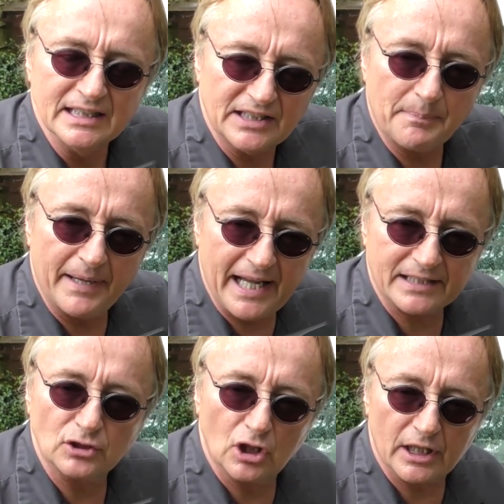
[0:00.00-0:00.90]
the
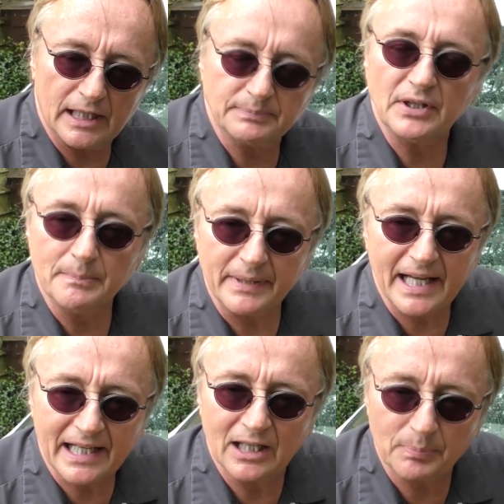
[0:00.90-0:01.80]
back to hook it up to the
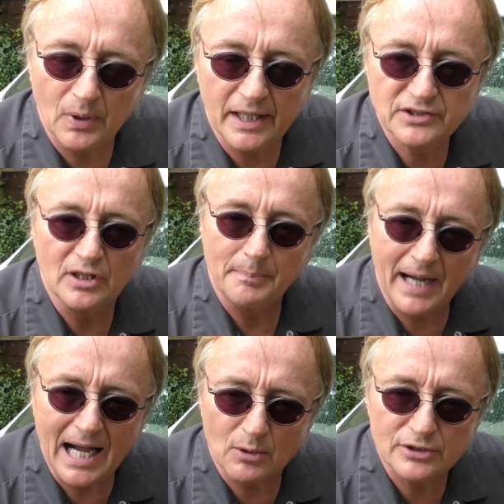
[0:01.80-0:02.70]
backup lights and a
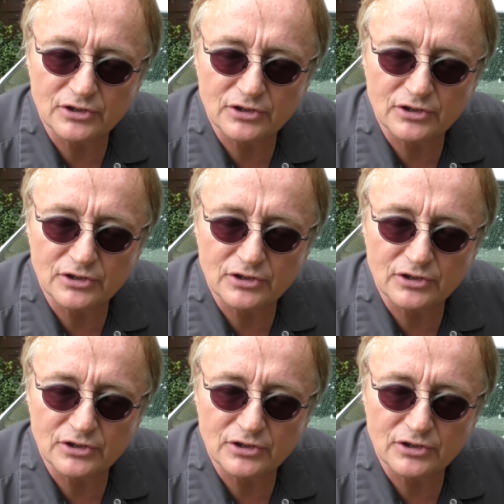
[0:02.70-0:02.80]
power